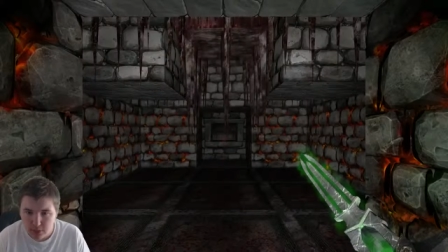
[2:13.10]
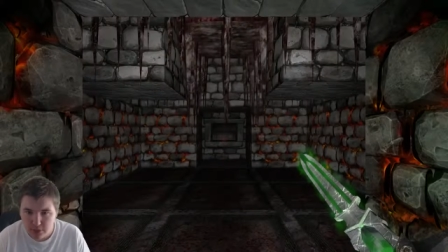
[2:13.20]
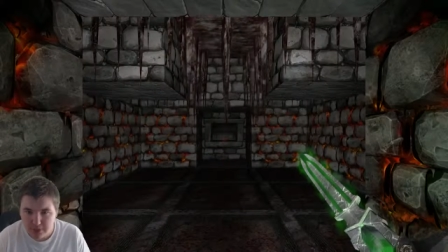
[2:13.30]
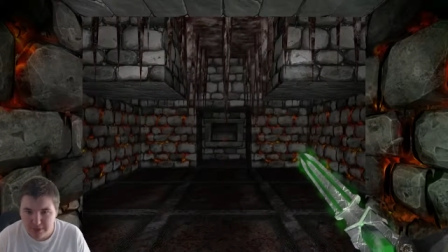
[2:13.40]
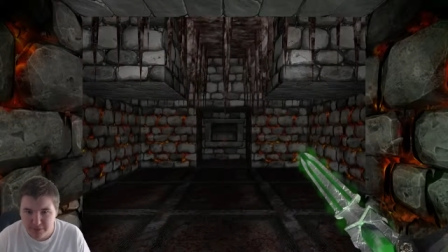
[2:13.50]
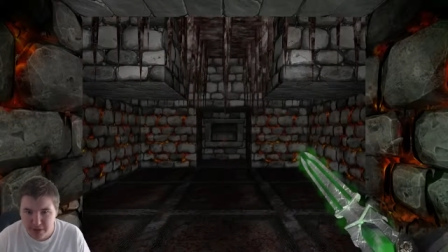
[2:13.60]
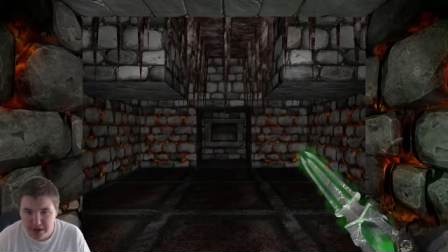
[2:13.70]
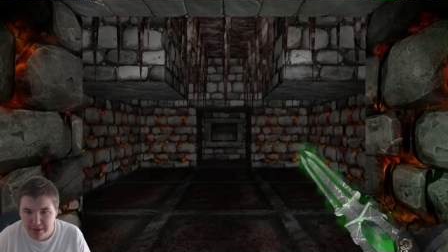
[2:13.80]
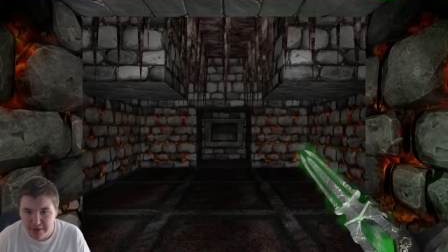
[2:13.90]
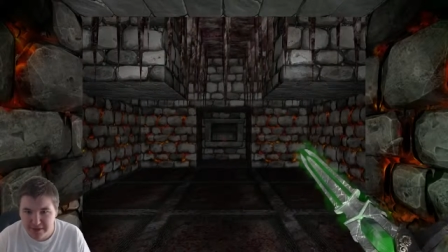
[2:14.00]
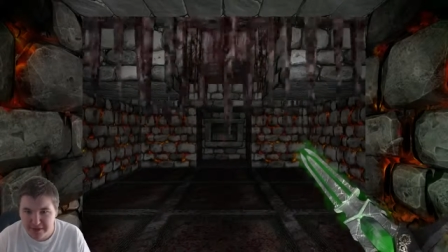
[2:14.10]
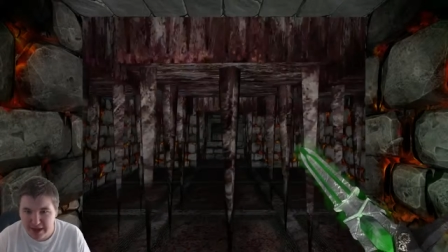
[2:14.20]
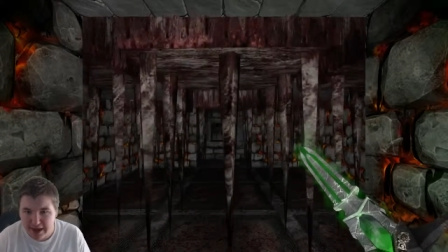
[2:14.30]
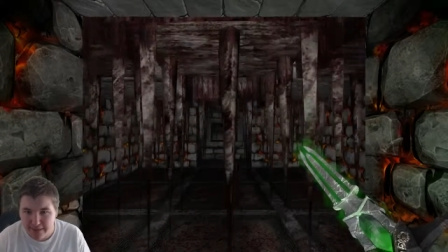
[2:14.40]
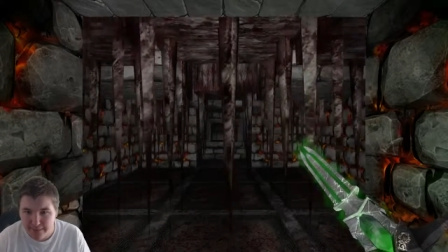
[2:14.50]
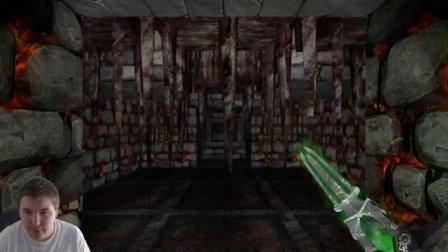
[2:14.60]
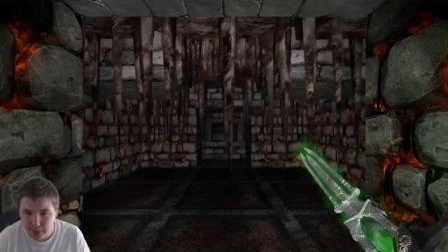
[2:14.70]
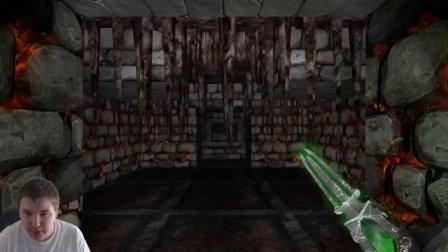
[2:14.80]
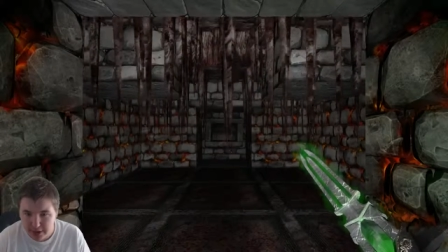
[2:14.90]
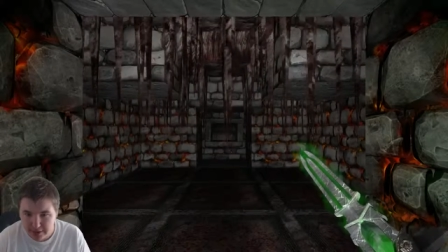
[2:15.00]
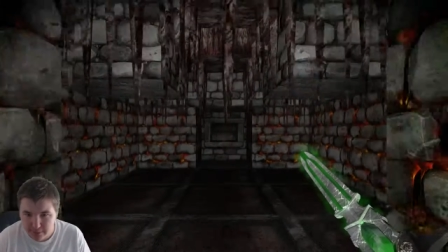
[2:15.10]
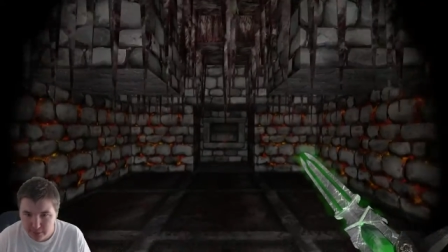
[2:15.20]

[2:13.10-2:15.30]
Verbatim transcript: My window is that. Okay.